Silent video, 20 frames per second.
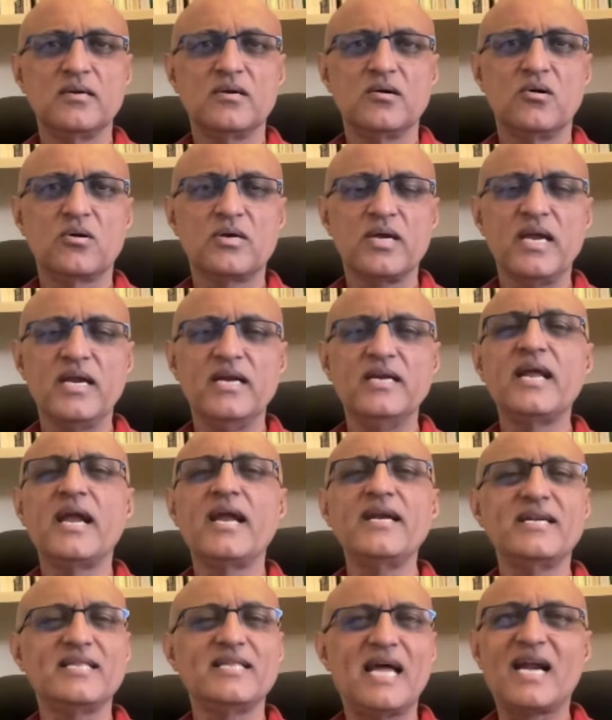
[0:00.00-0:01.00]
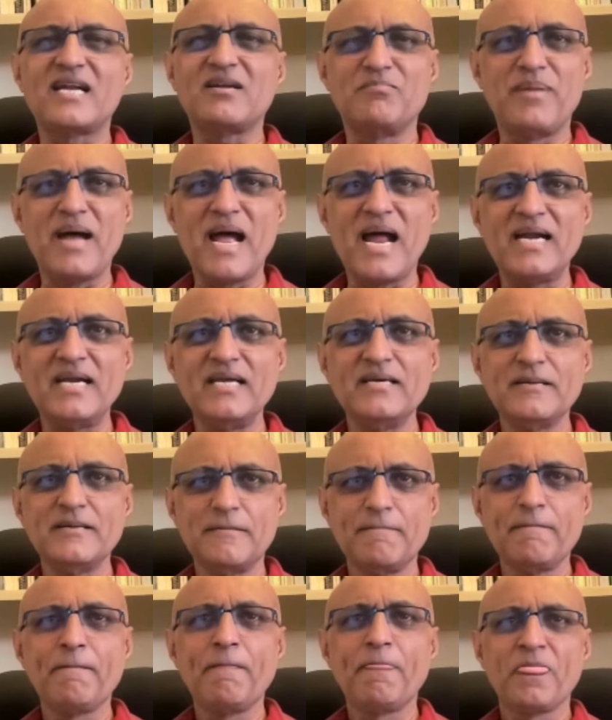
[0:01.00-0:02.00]
Okay, it ain't that bad,
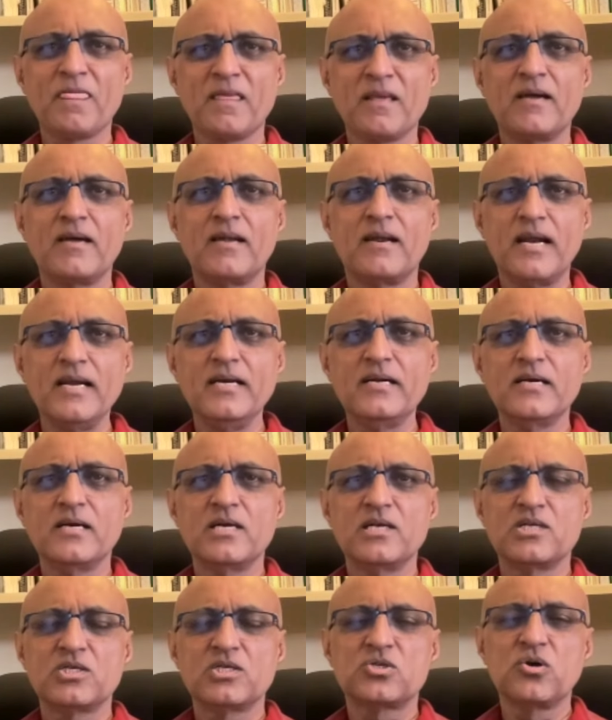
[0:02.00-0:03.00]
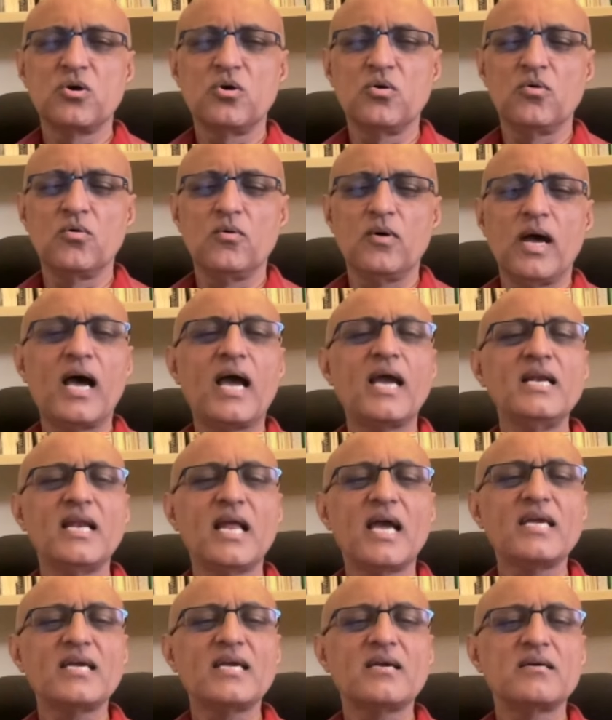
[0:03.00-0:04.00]
right? So I
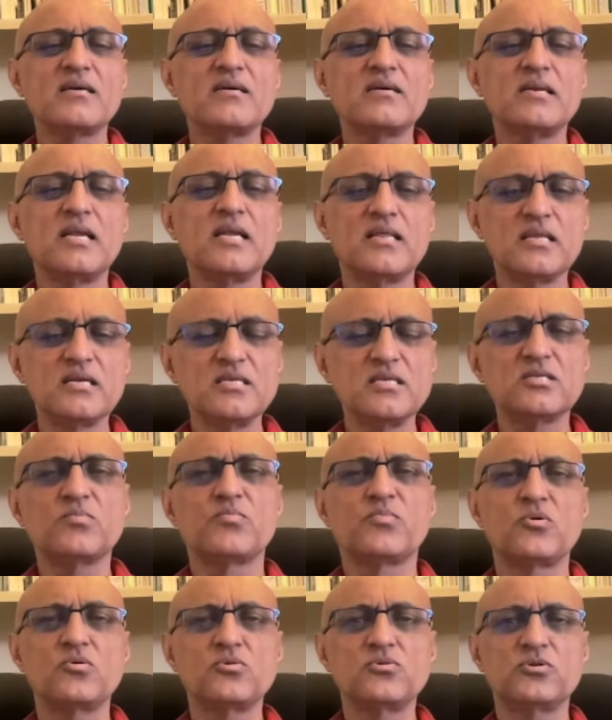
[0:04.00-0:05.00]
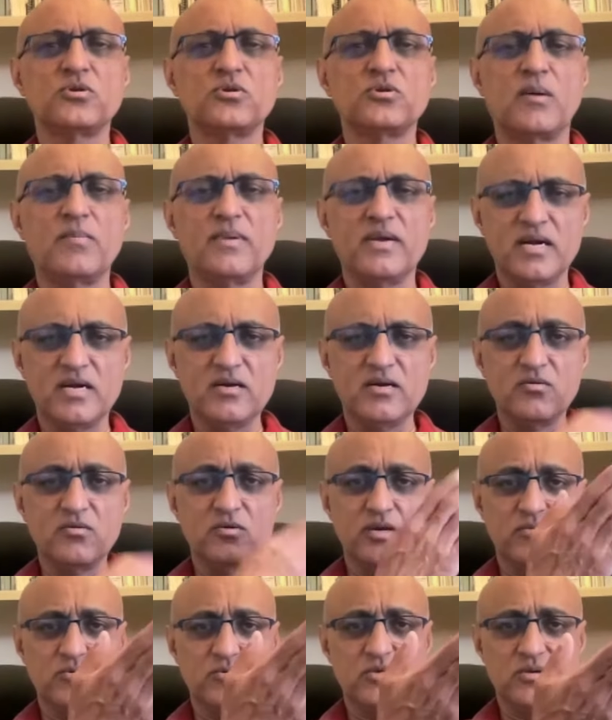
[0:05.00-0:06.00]
like Nandan's approach. I mean, it
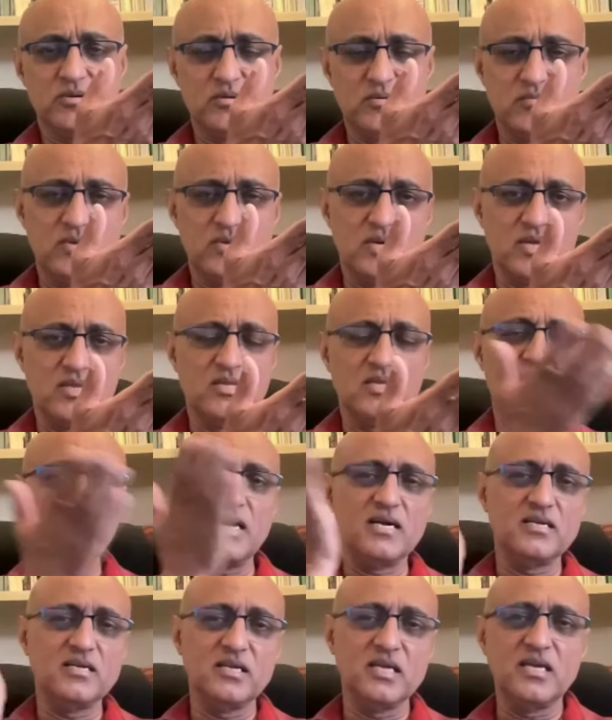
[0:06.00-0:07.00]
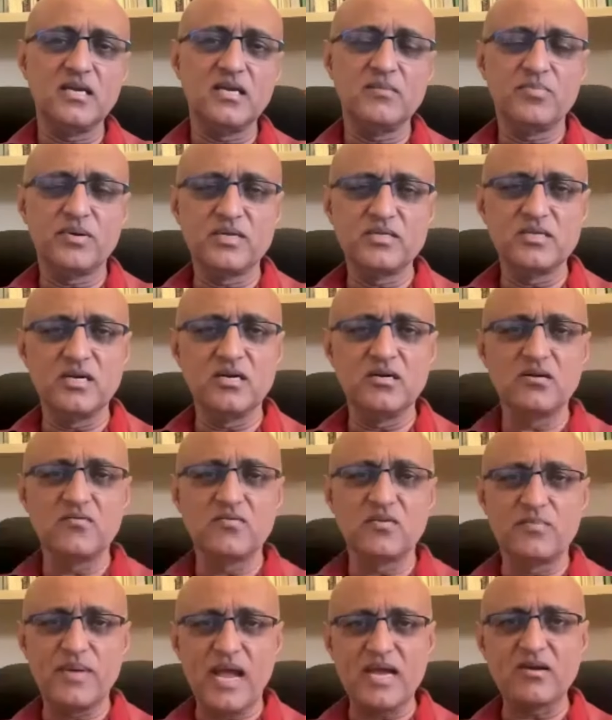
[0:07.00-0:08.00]
was Nandan and the president of
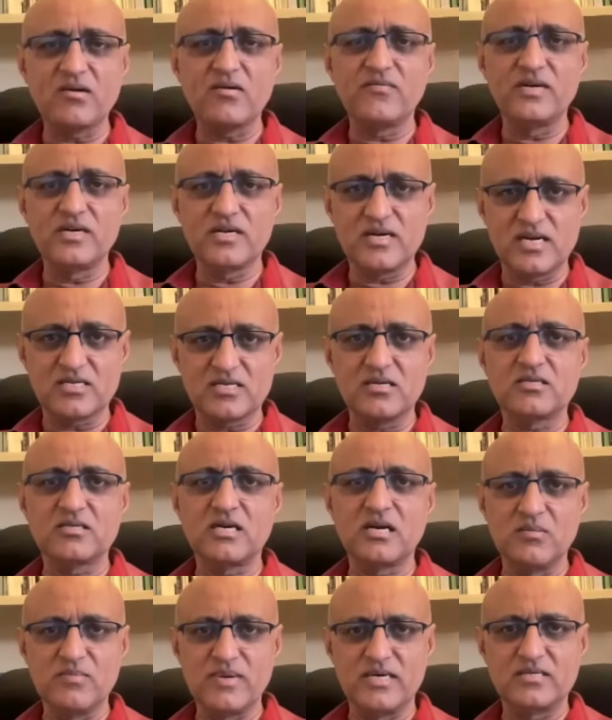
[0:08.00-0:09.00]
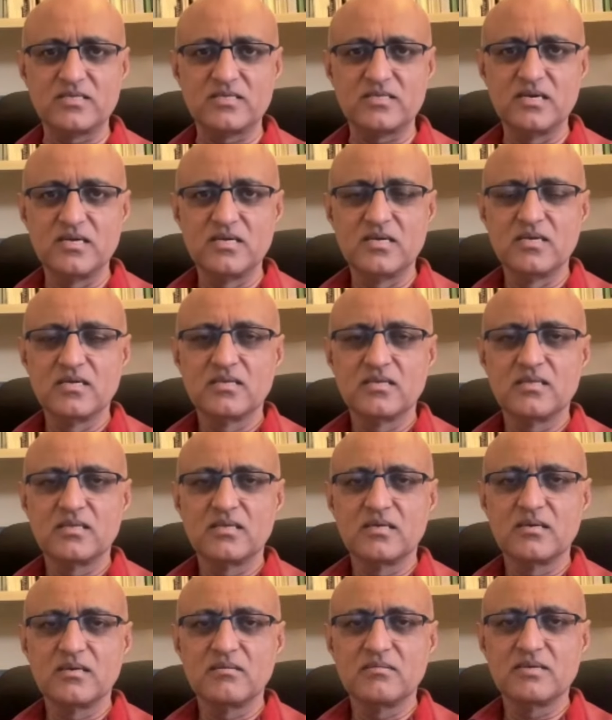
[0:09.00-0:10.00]
the Bank of International Settlements,
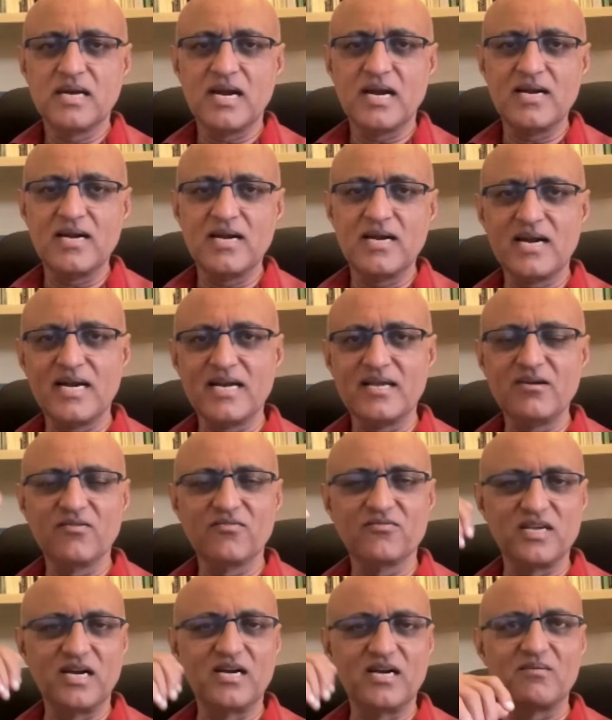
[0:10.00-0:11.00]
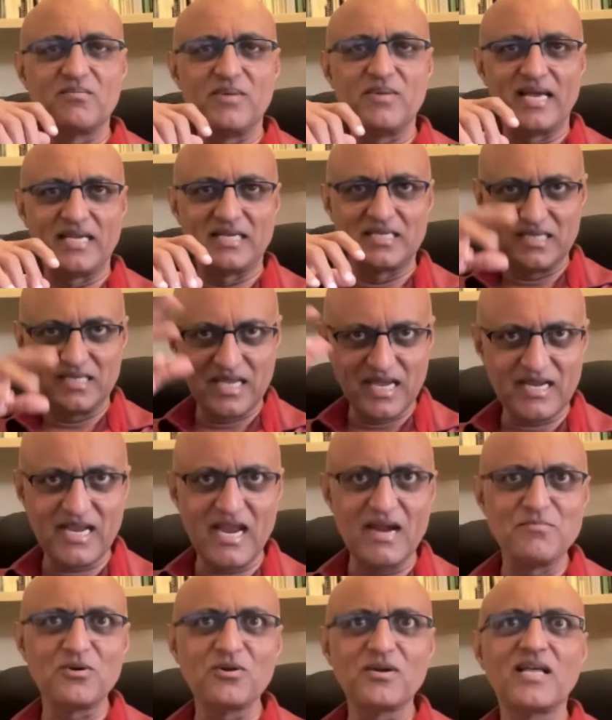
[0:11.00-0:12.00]
the granddaddy of central banks. They
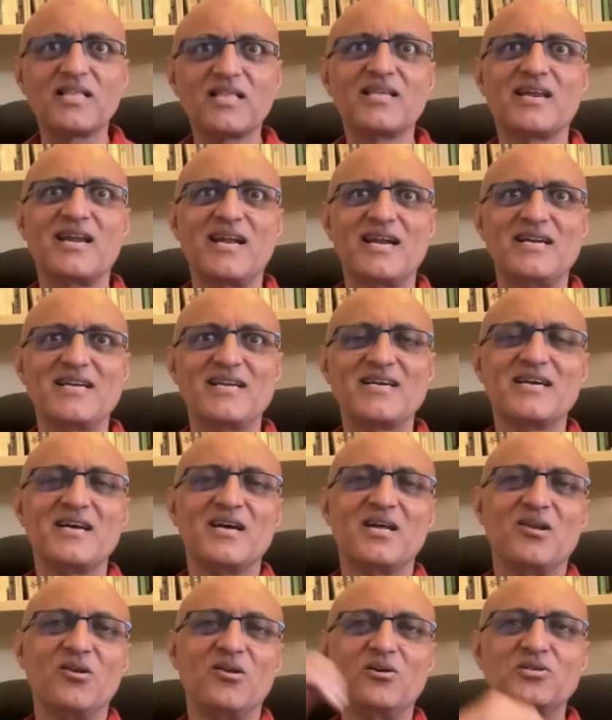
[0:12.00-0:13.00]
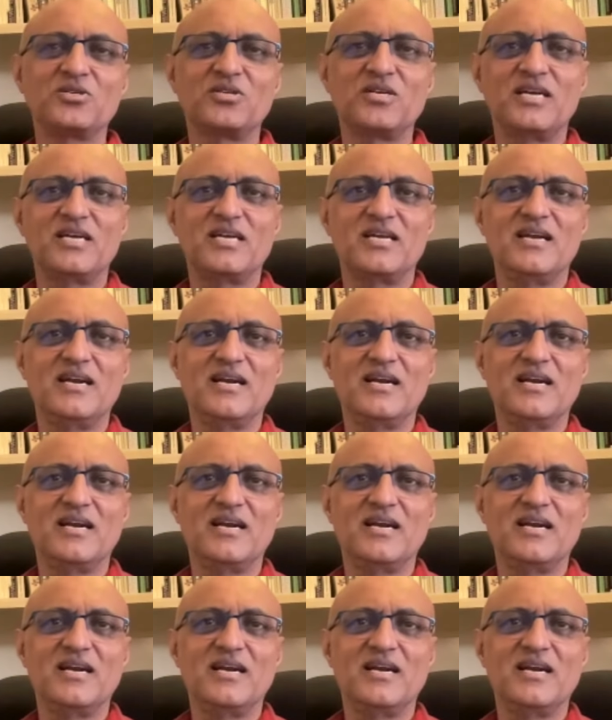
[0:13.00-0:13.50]
came together and launched it.